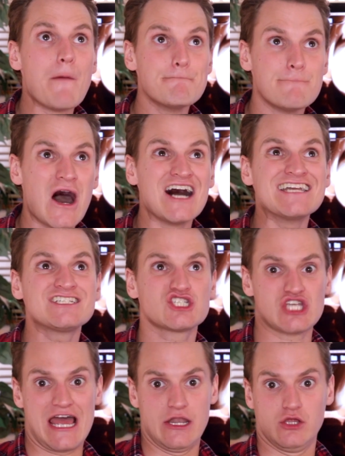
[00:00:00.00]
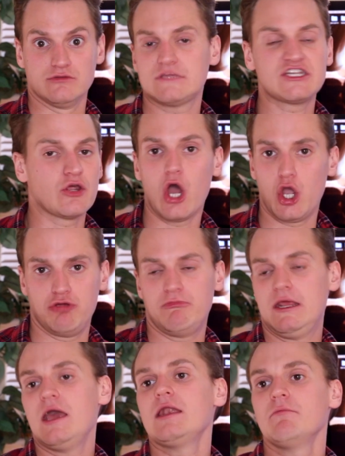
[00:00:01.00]
my channel. They don't own
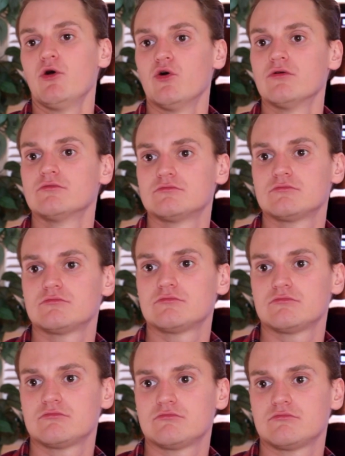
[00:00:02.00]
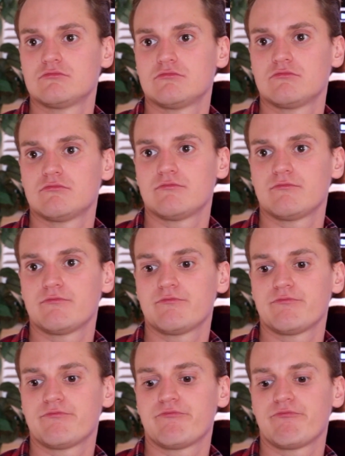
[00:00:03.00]
me anymore. But didn't you have to wait?
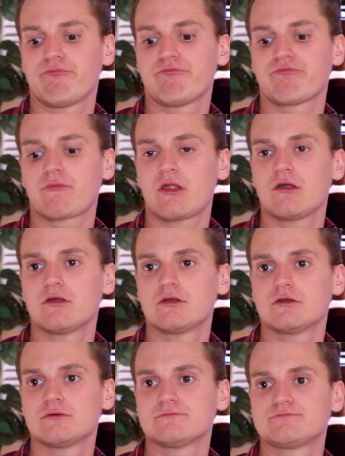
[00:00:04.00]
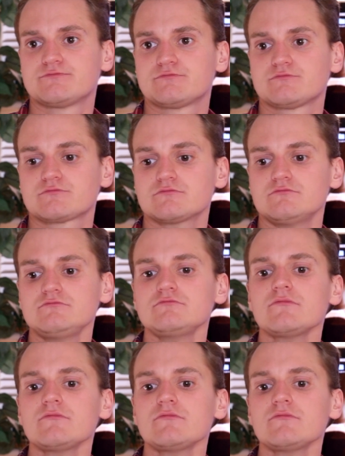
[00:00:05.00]
Like, wasn't there like a call-off period?